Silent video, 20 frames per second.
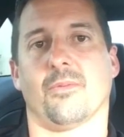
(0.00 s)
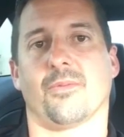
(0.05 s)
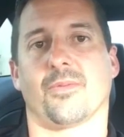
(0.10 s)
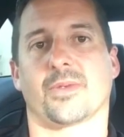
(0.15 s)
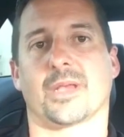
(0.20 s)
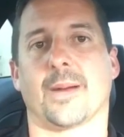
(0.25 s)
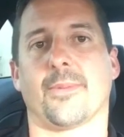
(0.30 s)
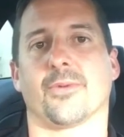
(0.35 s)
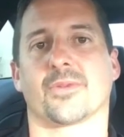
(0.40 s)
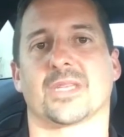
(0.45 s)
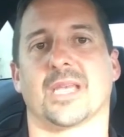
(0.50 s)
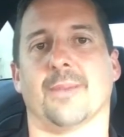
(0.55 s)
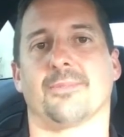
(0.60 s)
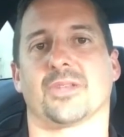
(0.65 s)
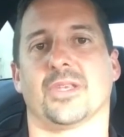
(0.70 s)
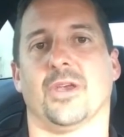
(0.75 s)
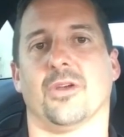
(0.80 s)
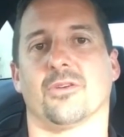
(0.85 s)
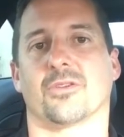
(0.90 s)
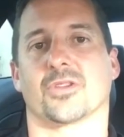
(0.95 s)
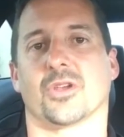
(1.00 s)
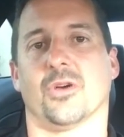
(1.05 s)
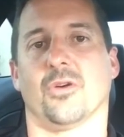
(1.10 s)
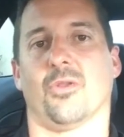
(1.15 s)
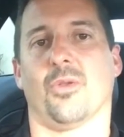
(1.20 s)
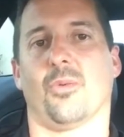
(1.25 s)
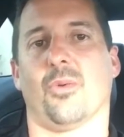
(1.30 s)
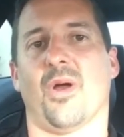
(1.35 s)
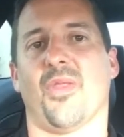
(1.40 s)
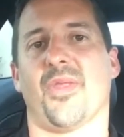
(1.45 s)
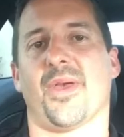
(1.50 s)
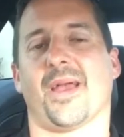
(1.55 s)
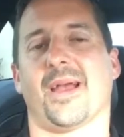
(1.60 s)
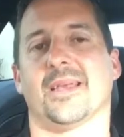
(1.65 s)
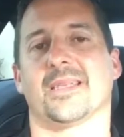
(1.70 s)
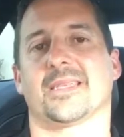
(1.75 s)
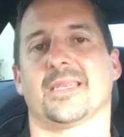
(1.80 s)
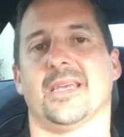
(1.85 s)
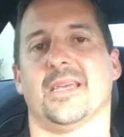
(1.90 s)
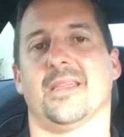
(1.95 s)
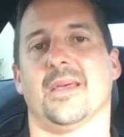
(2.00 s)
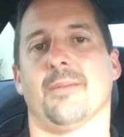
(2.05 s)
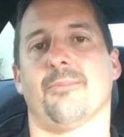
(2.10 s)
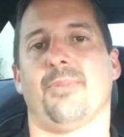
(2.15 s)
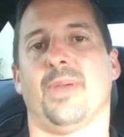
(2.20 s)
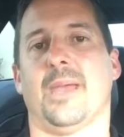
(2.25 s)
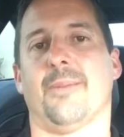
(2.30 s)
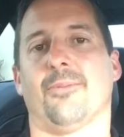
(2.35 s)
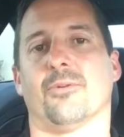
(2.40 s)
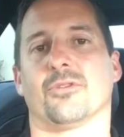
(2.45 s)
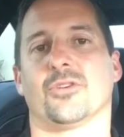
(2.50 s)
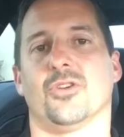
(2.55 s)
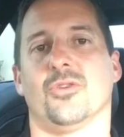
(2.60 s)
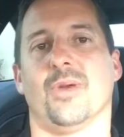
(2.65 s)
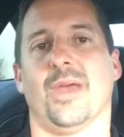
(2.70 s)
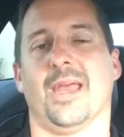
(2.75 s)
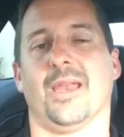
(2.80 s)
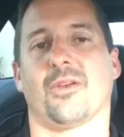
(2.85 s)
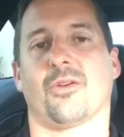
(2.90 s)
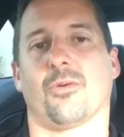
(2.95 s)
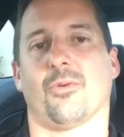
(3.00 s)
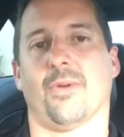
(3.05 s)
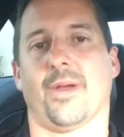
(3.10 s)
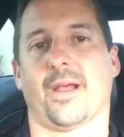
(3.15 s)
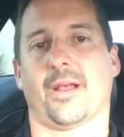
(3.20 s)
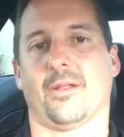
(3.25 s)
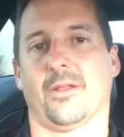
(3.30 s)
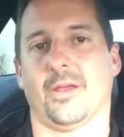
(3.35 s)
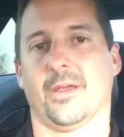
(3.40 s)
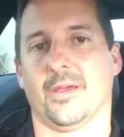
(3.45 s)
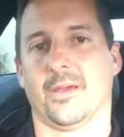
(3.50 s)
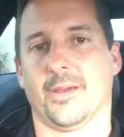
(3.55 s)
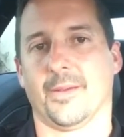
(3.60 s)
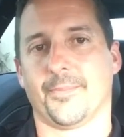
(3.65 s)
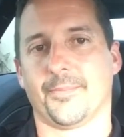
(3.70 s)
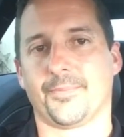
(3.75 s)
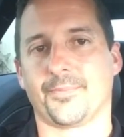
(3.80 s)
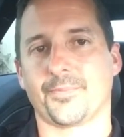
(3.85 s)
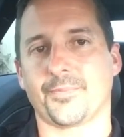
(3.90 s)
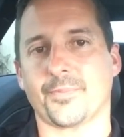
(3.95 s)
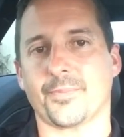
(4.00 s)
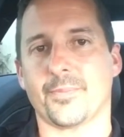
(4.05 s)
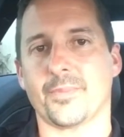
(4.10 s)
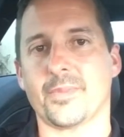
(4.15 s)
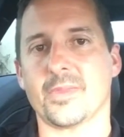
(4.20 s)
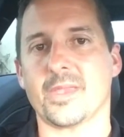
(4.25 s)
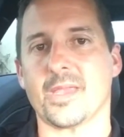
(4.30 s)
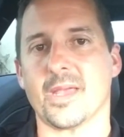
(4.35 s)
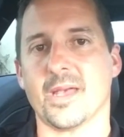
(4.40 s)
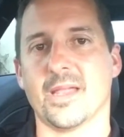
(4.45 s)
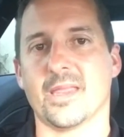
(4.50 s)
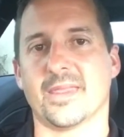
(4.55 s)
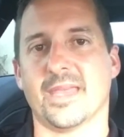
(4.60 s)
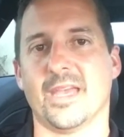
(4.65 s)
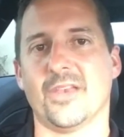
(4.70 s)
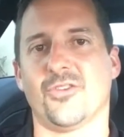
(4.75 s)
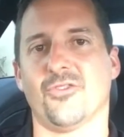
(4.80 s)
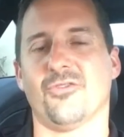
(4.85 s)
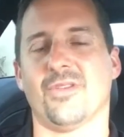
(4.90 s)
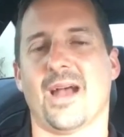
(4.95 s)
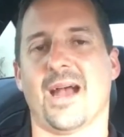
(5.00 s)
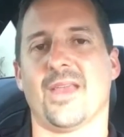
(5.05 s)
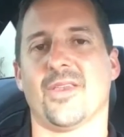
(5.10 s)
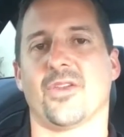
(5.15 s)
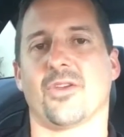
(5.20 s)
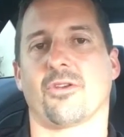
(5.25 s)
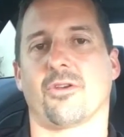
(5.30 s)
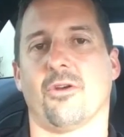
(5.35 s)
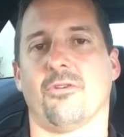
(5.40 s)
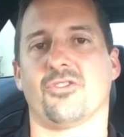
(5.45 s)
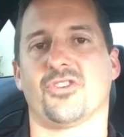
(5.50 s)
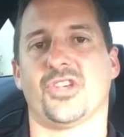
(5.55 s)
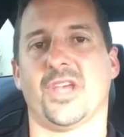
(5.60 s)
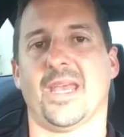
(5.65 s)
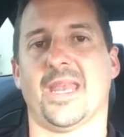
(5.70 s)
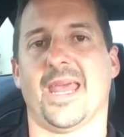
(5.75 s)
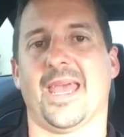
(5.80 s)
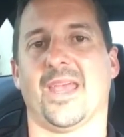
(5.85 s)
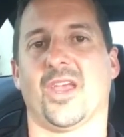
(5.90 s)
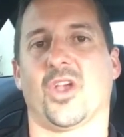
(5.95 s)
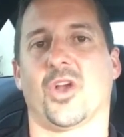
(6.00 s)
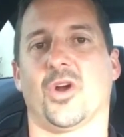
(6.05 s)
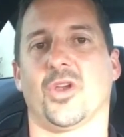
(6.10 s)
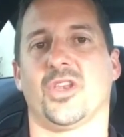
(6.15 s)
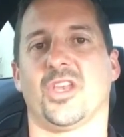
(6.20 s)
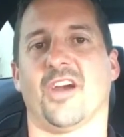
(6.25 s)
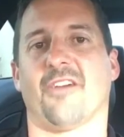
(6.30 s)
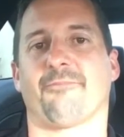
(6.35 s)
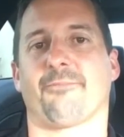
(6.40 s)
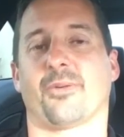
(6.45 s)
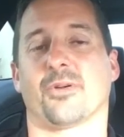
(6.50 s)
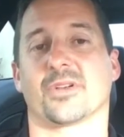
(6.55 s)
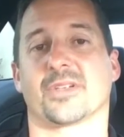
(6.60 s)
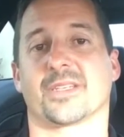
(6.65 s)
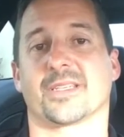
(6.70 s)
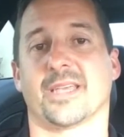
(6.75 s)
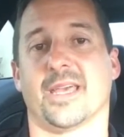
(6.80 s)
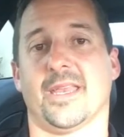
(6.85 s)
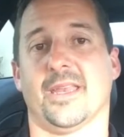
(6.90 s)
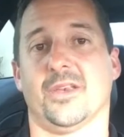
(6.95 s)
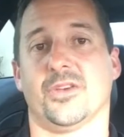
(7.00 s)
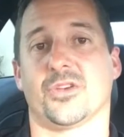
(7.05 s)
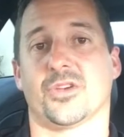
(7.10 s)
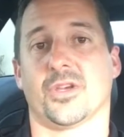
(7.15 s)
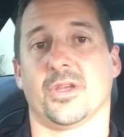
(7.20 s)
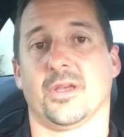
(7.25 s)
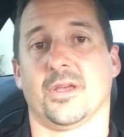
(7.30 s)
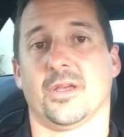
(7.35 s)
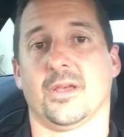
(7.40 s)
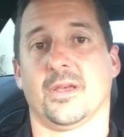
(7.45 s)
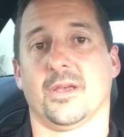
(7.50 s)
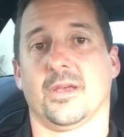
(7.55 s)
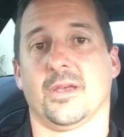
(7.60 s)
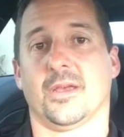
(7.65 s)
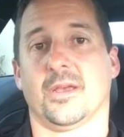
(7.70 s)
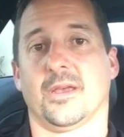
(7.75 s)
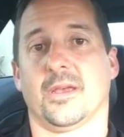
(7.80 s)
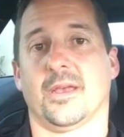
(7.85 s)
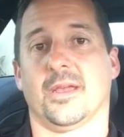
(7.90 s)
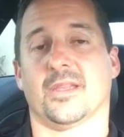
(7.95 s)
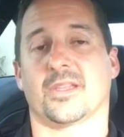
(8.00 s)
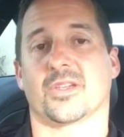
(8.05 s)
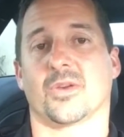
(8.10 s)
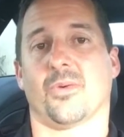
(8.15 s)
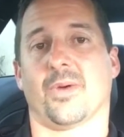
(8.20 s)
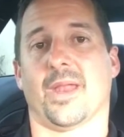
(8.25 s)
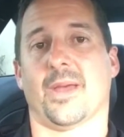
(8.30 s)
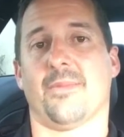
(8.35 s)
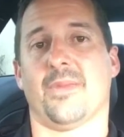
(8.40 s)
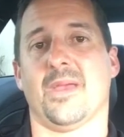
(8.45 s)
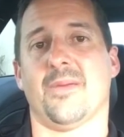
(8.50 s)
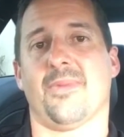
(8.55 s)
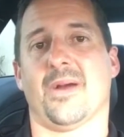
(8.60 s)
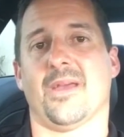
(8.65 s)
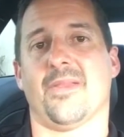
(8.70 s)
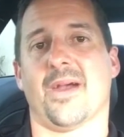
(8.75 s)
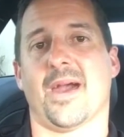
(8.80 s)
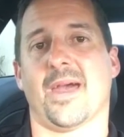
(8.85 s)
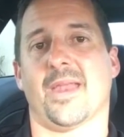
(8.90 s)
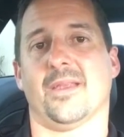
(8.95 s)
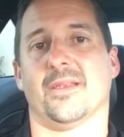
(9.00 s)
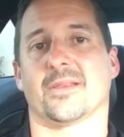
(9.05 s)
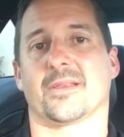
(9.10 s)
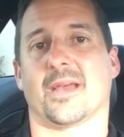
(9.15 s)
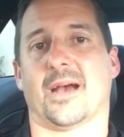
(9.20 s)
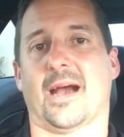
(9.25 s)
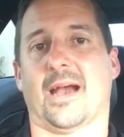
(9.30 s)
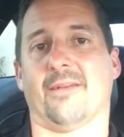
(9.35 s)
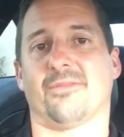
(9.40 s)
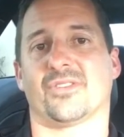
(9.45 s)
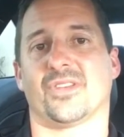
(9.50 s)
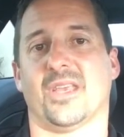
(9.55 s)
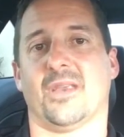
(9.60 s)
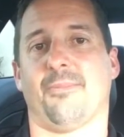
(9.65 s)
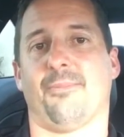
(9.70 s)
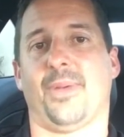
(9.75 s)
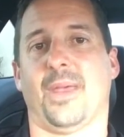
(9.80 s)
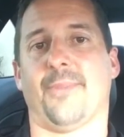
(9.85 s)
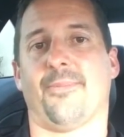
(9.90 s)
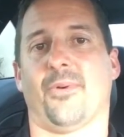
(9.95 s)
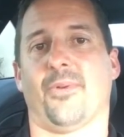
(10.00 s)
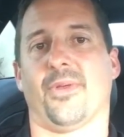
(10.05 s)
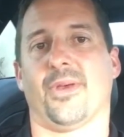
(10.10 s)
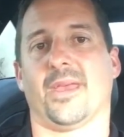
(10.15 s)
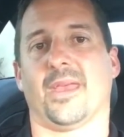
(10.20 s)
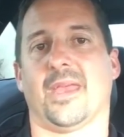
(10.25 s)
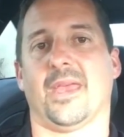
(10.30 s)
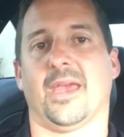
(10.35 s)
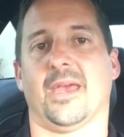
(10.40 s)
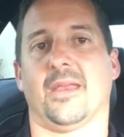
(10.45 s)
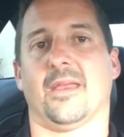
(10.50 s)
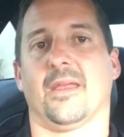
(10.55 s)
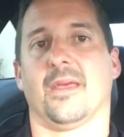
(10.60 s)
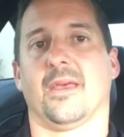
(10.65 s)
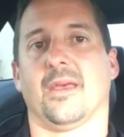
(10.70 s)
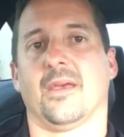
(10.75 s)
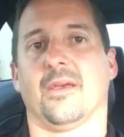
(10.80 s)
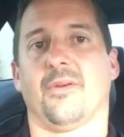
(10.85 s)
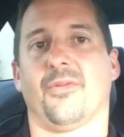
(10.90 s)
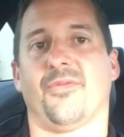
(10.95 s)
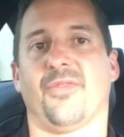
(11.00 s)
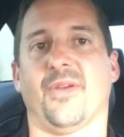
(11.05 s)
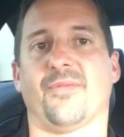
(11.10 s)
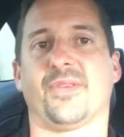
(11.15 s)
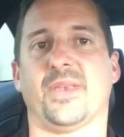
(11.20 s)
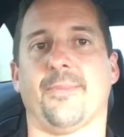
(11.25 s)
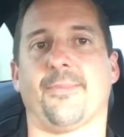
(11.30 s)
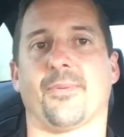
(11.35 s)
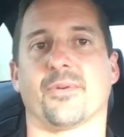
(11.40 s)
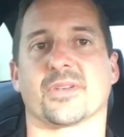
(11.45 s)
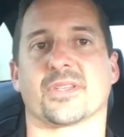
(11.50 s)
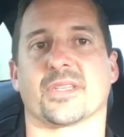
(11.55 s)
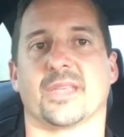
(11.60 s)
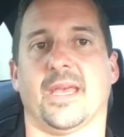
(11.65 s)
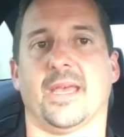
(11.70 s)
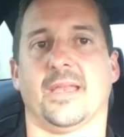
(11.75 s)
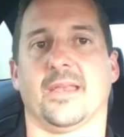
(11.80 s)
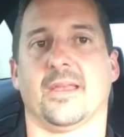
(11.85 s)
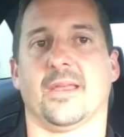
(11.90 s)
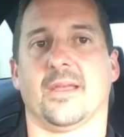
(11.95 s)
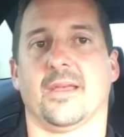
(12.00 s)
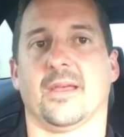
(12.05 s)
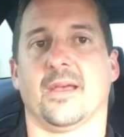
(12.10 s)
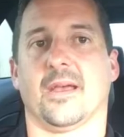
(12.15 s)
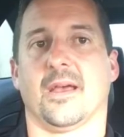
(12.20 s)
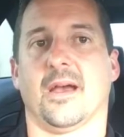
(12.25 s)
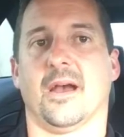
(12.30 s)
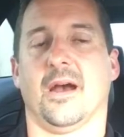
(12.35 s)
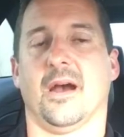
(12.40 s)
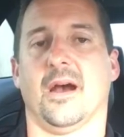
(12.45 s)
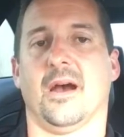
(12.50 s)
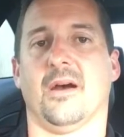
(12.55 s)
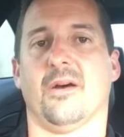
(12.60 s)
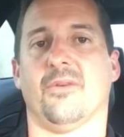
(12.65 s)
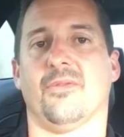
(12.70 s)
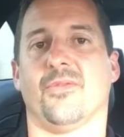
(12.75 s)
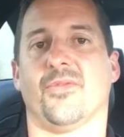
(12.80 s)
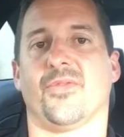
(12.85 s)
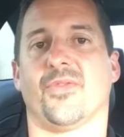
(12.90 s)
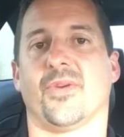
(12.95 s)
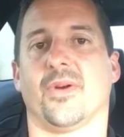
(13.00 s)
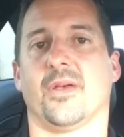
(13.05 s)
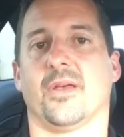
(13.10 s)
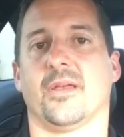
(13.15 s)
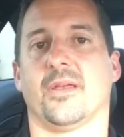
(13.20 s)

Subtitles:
a couple tips here. So the one thing I see that people do incorrectly, they do not negotiate a good enough percentage. And so what I mean by that is I've seen people that get 50% of